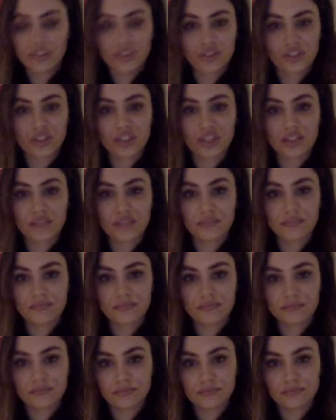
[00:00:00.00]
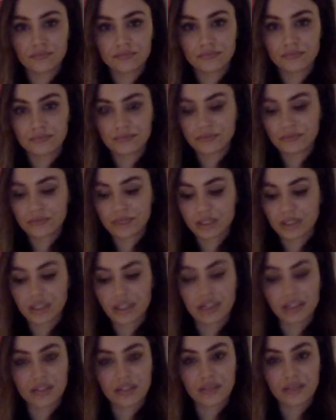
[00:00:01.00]
G, C.
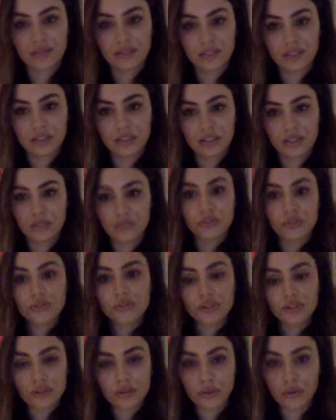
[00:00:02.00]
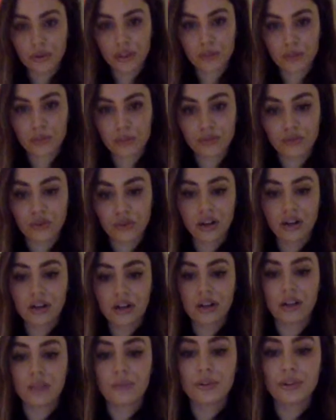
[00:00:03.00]
If you used these chords before,
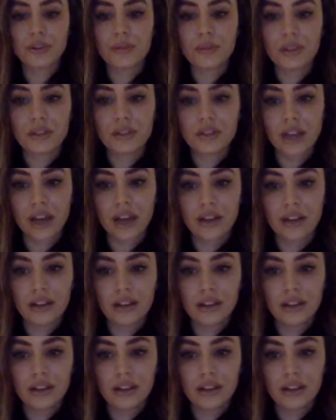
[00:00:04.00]
I'll put them in the chat.